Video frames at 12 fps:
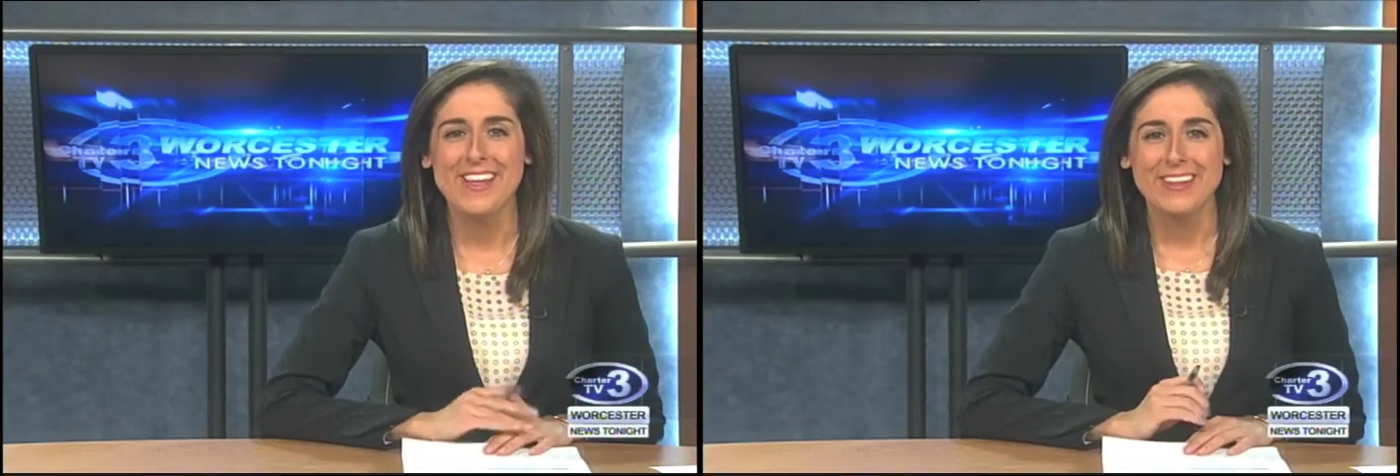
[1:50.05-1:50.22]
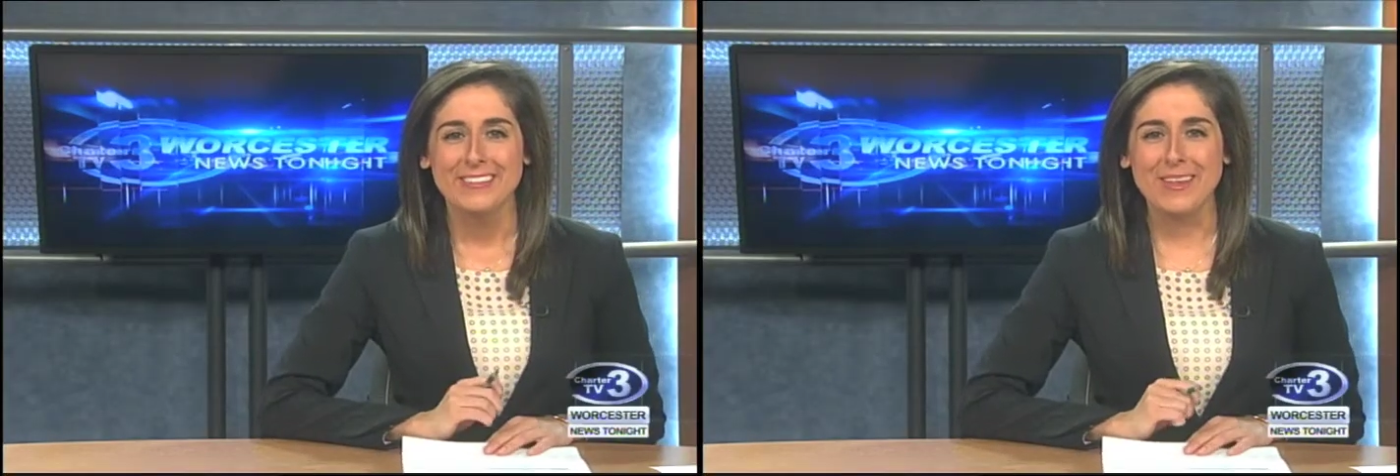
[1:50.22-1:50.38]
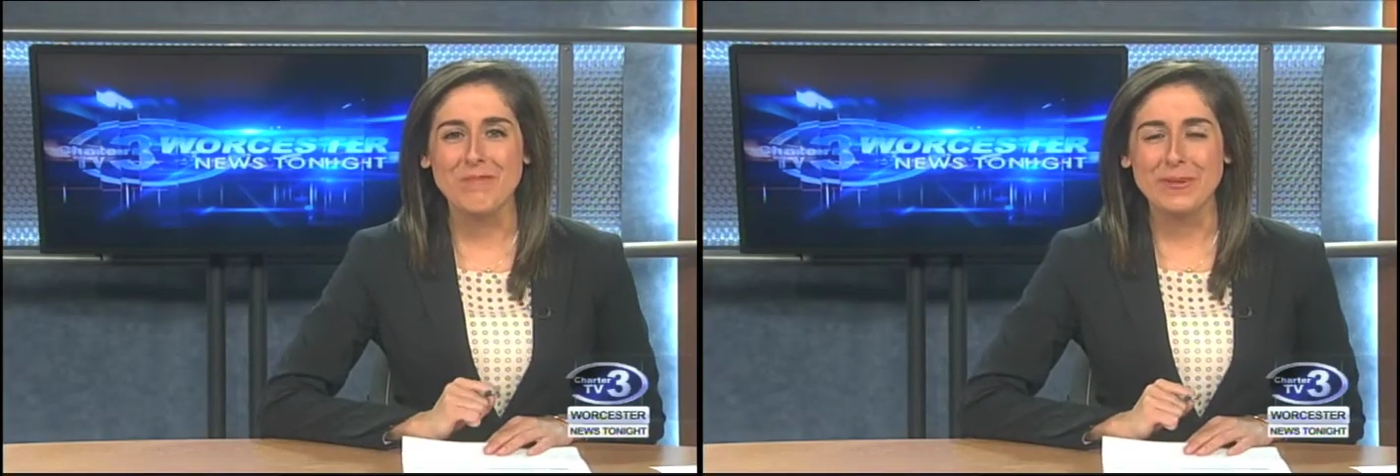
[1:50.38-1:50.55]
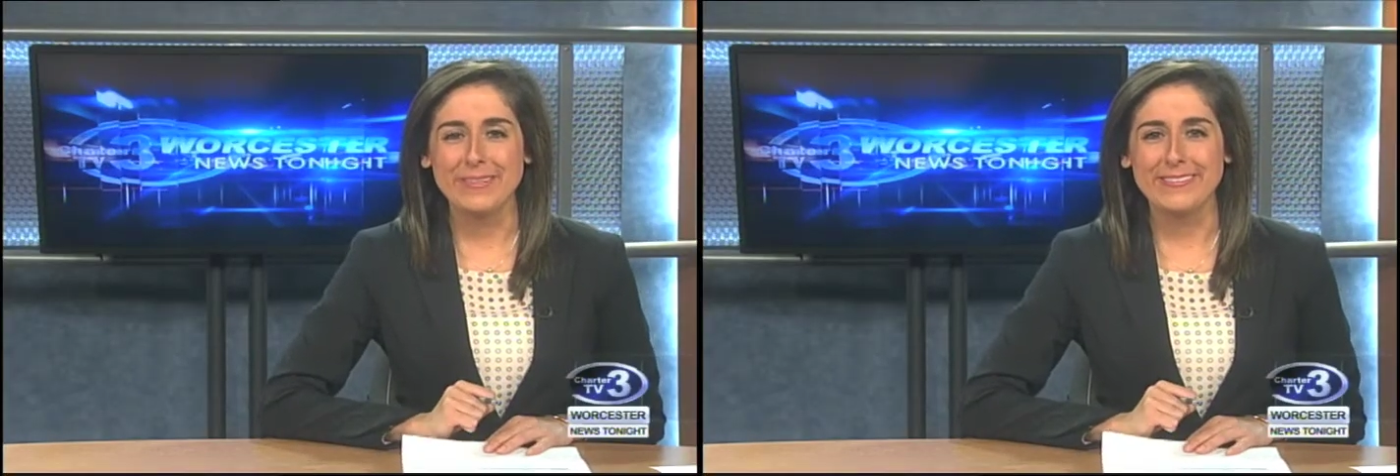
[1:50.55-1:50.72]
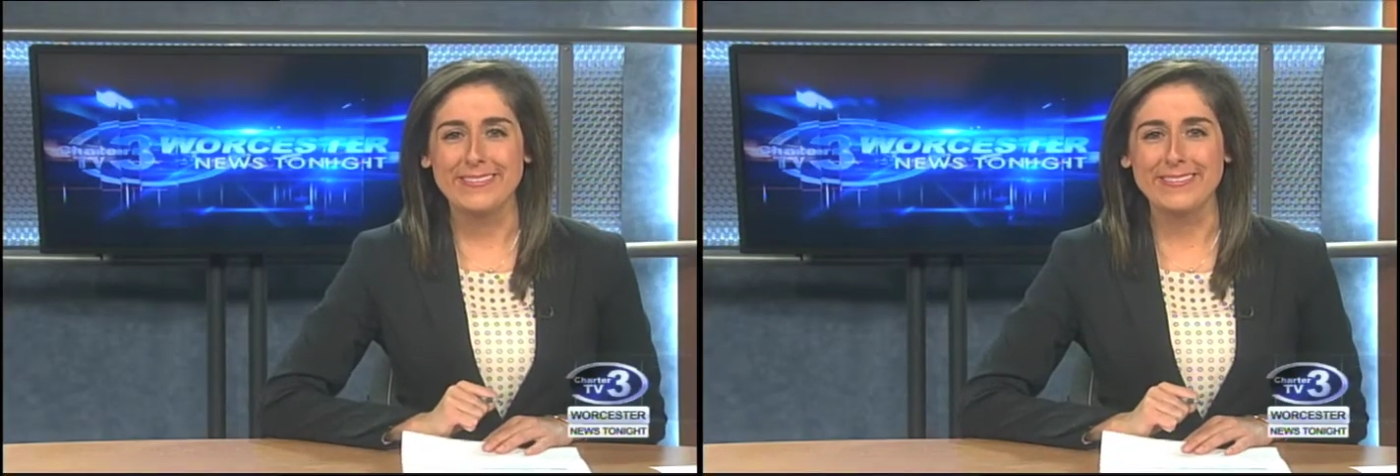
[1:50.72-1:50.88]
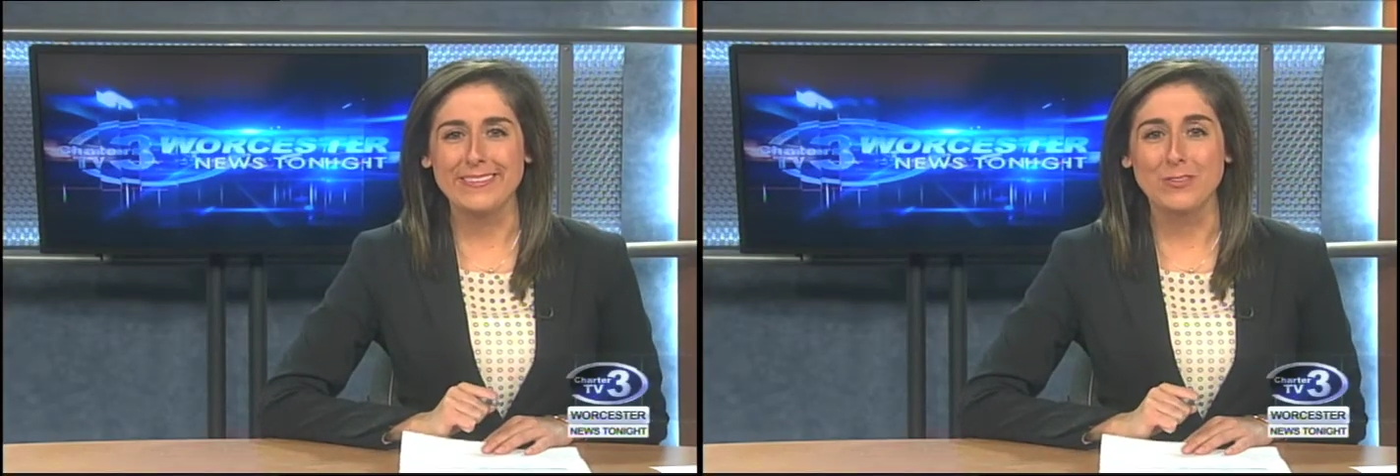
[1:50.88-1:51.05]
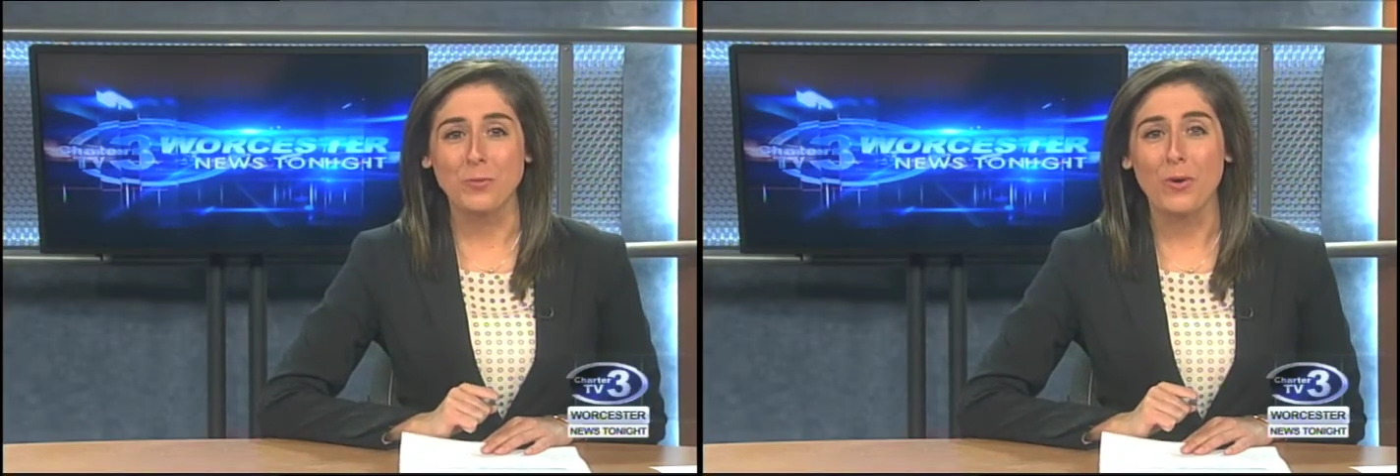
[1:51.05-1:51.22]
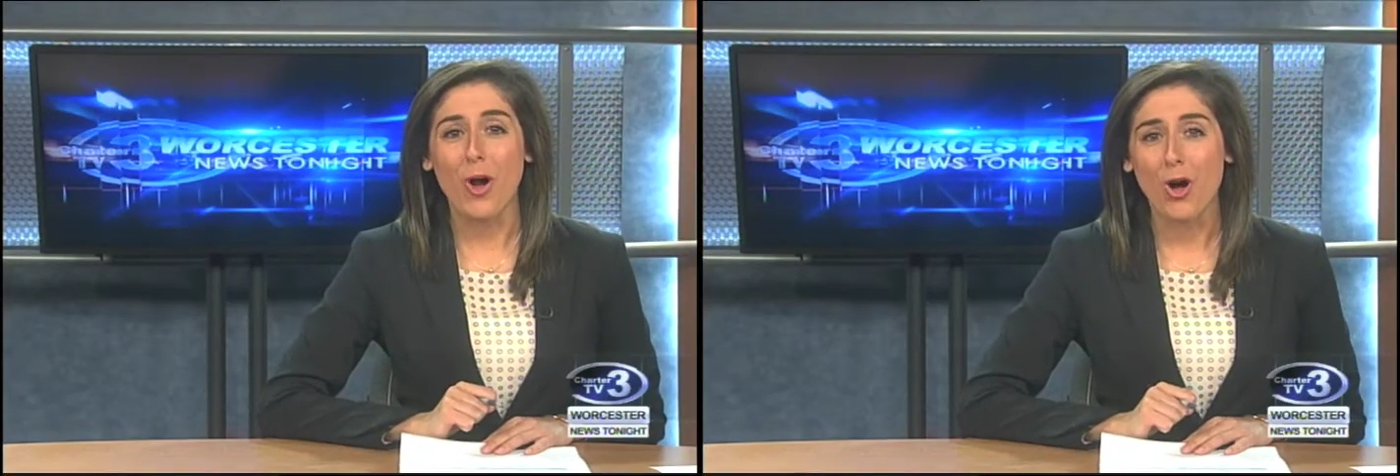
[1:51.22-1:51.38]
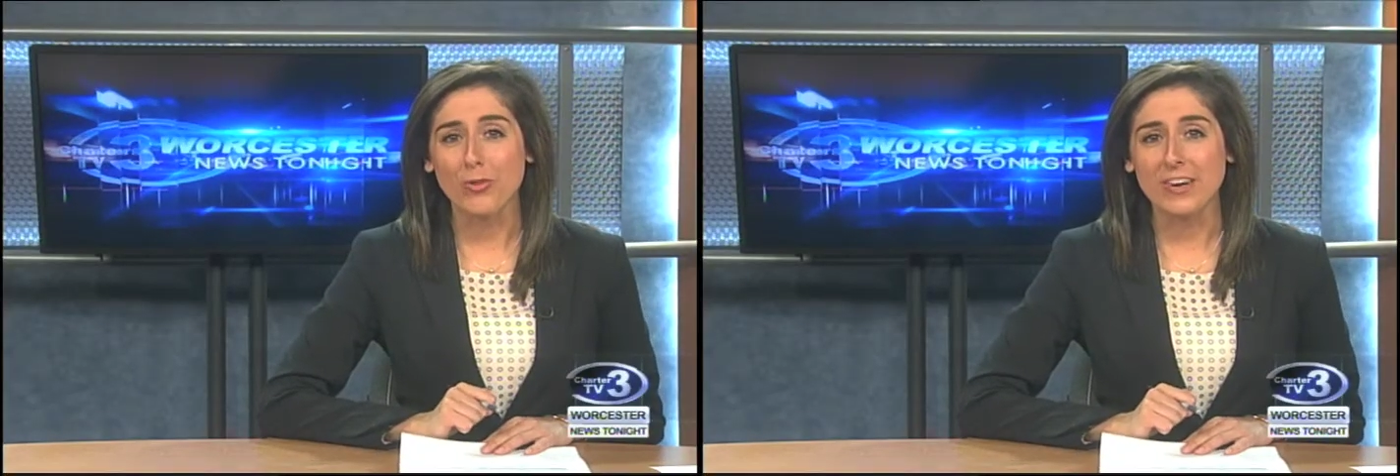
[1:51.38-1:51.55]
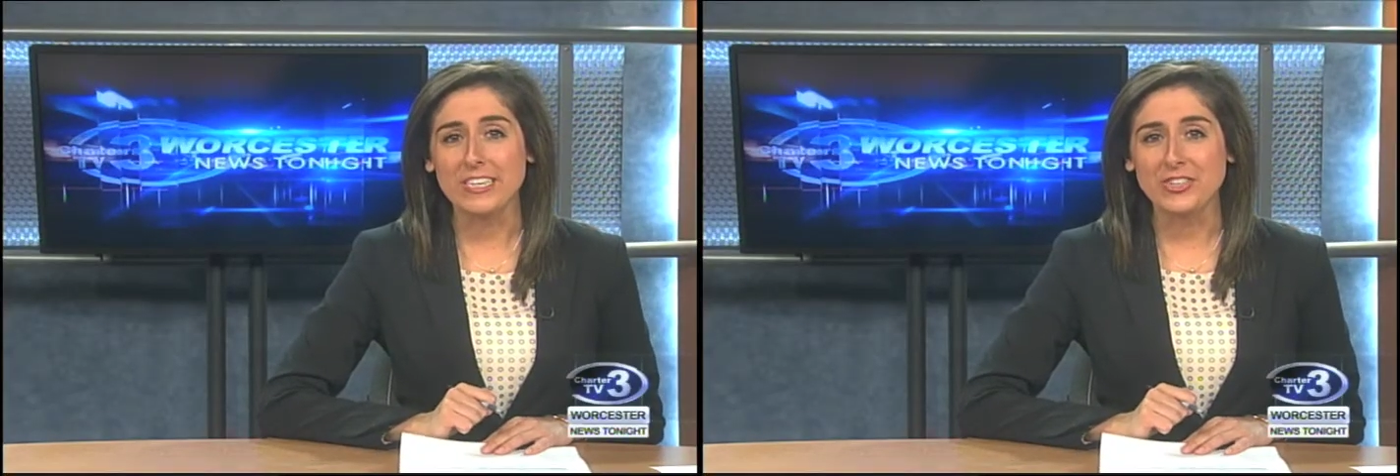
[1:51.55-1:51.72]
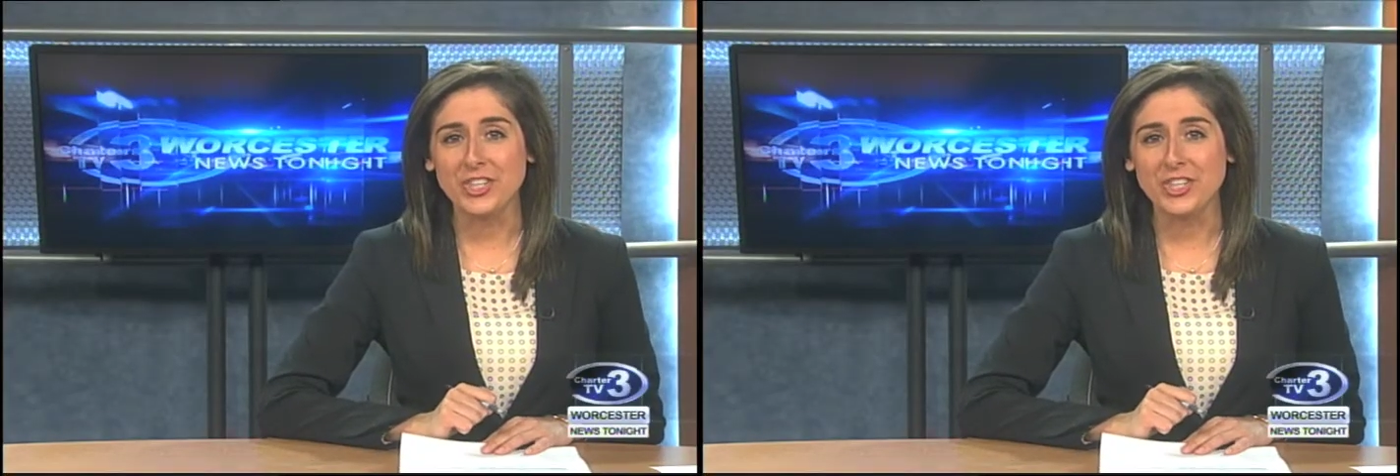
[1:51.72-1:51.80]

Some businesses were already